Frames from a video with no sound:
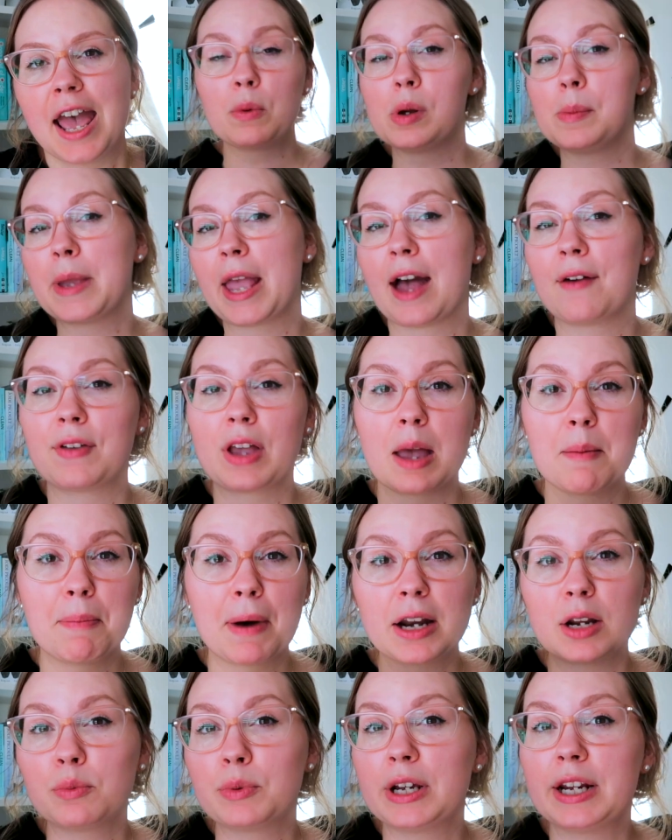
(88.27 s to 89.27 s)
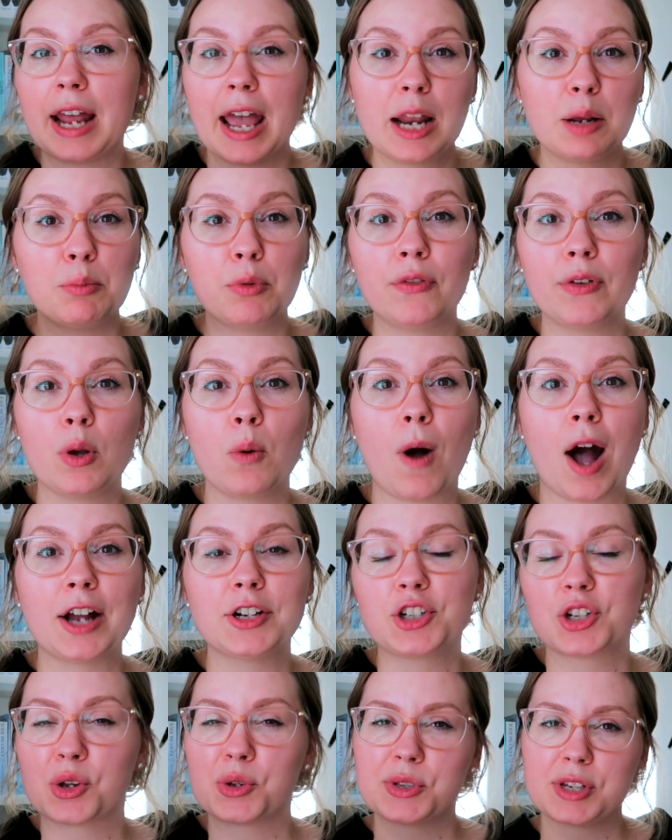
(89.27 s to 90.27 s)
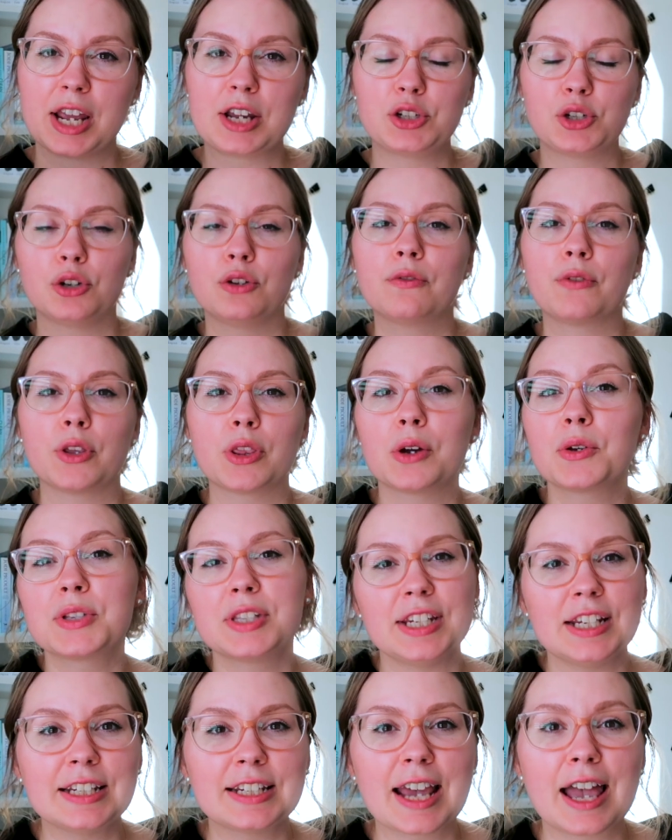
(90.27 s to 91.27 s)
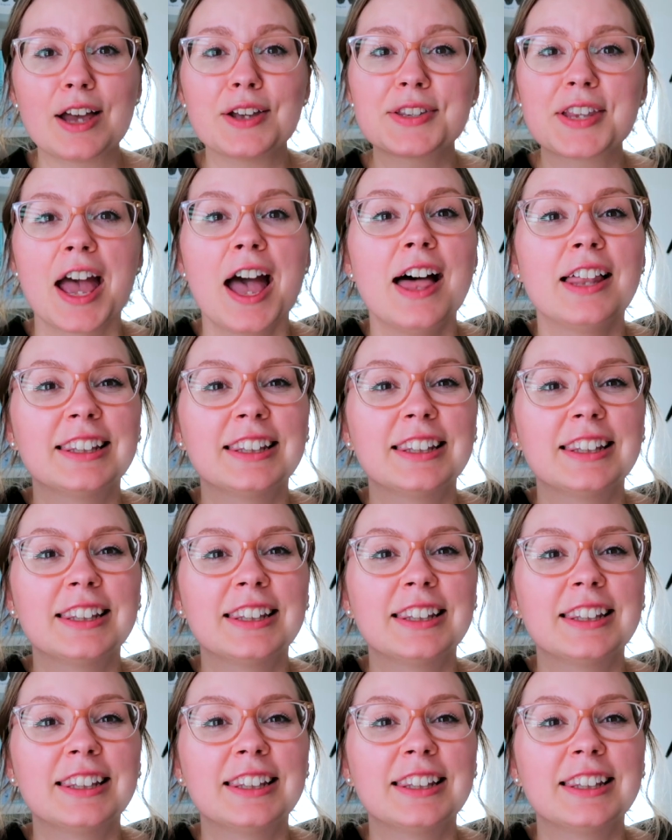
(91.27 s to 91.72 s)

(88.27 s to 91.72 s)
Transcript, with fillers: We will be having a buddy read and a movie watch, so stay tuned for those details.